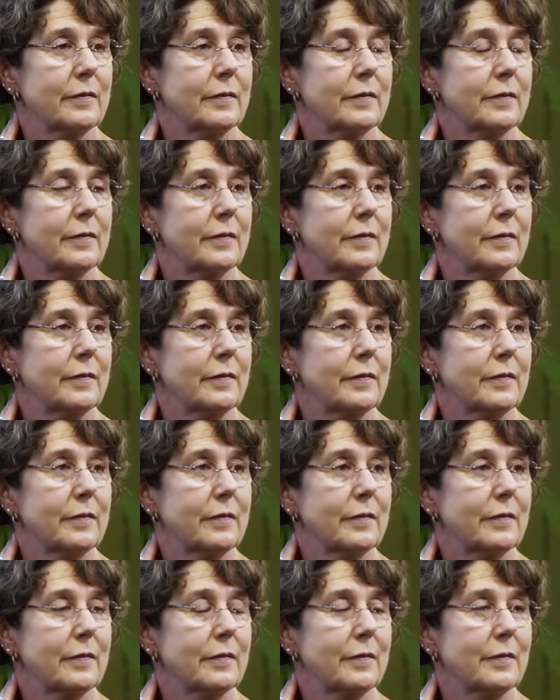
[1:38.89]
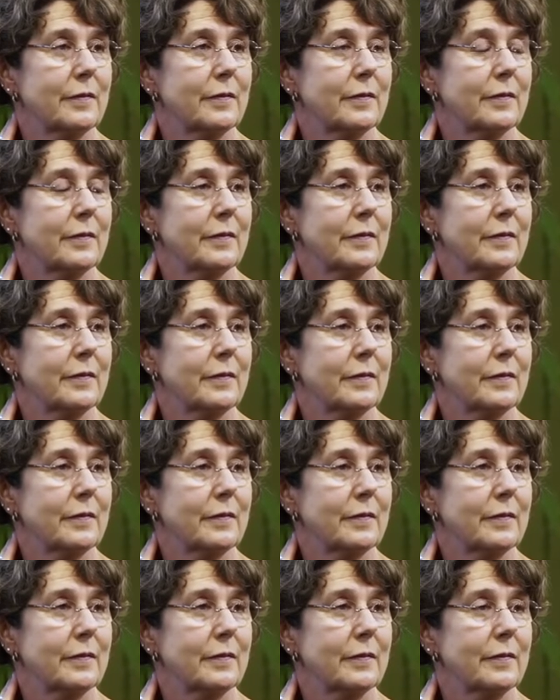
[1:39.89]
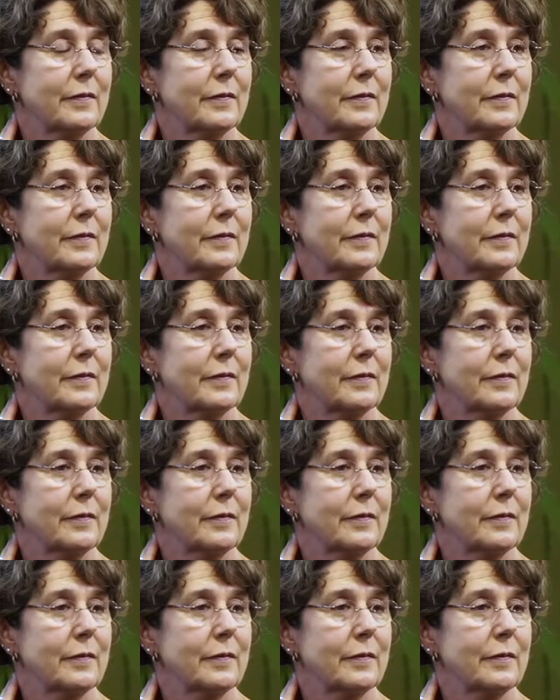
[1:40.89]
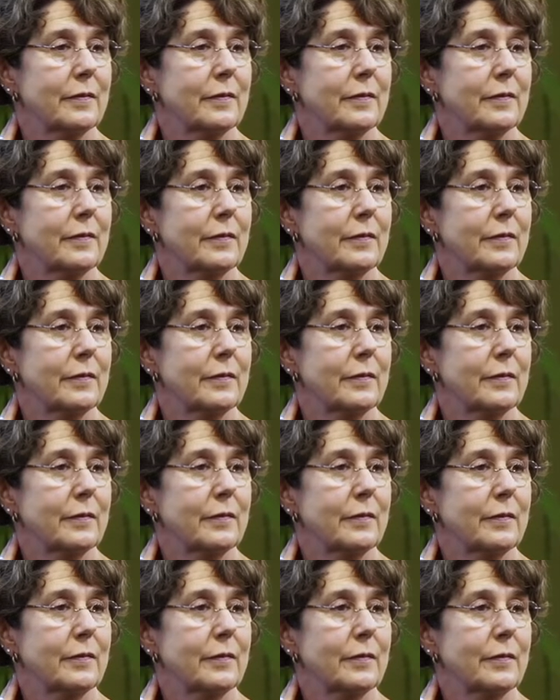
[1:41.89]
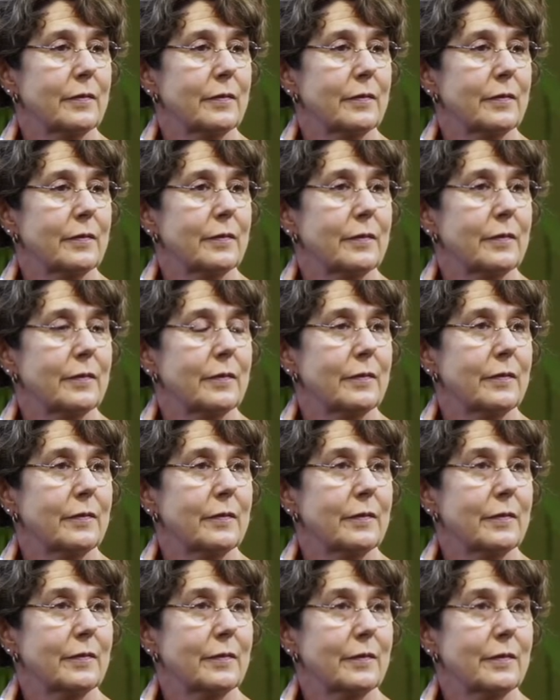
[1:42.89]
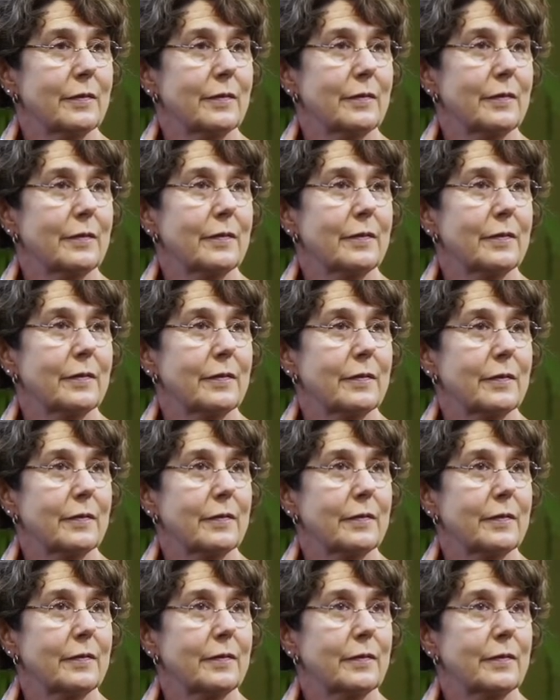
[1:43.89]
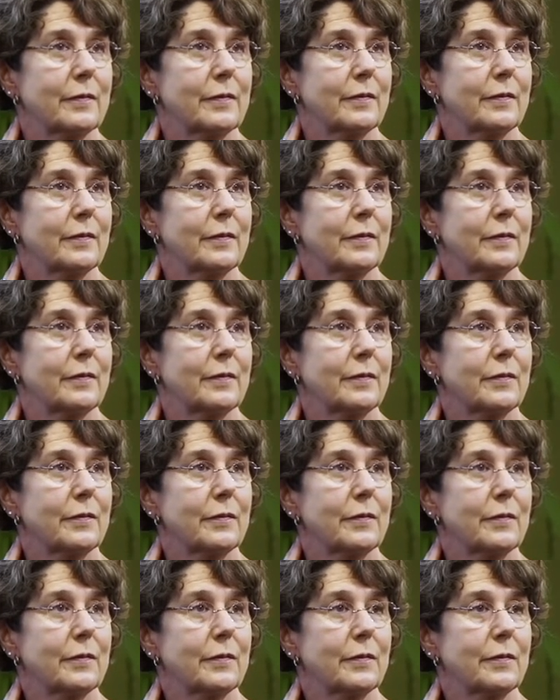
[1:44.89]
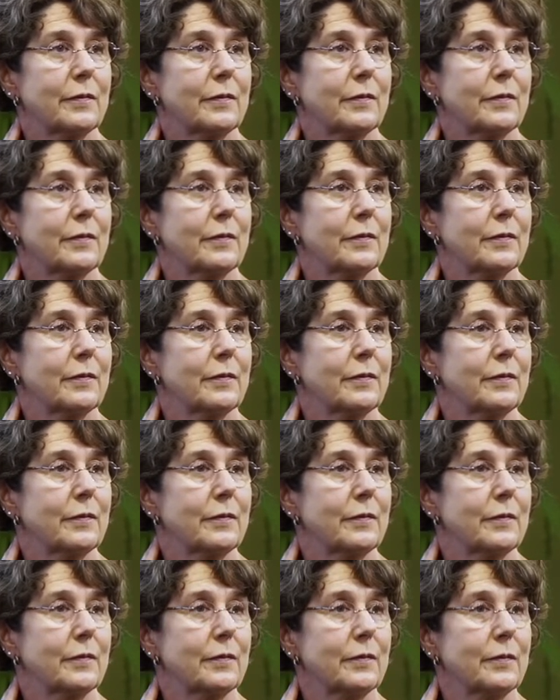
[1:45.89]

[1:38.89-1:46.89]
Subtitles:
This person isn't speaking.